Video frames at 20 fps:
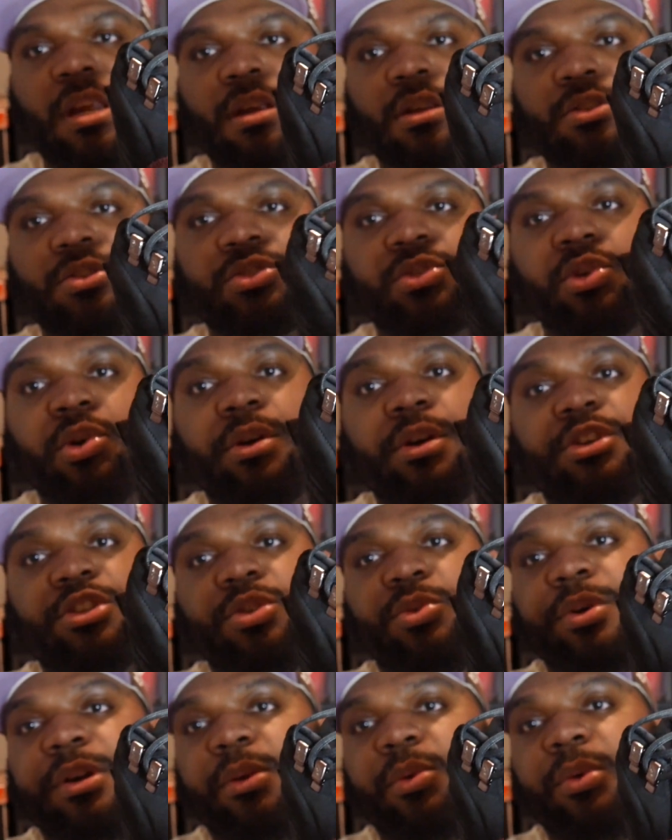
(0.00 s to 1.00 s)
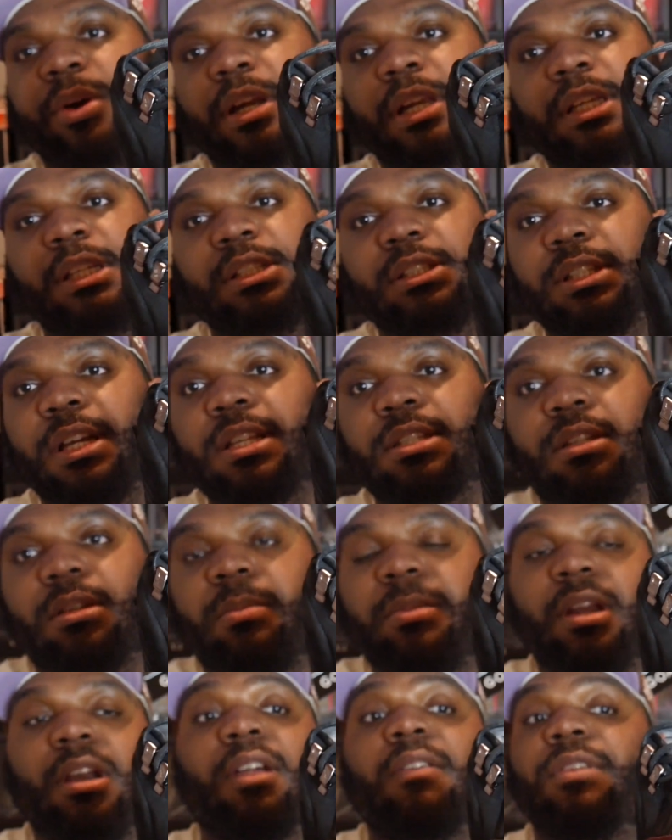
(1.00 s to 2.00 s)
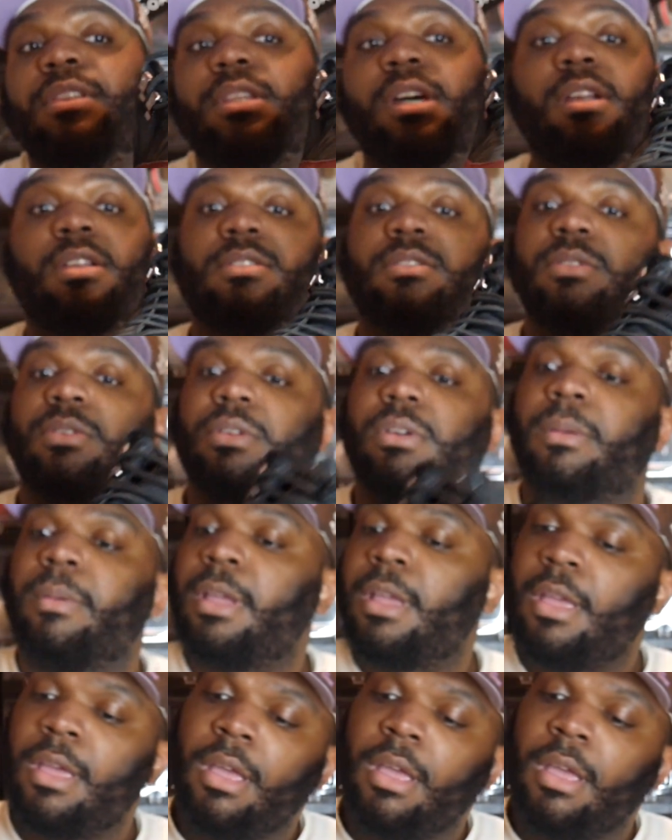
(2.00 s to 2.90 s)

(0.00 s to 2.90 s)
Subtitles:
destroyed, because you want to wear these Johns in the middle of a thunderstorm.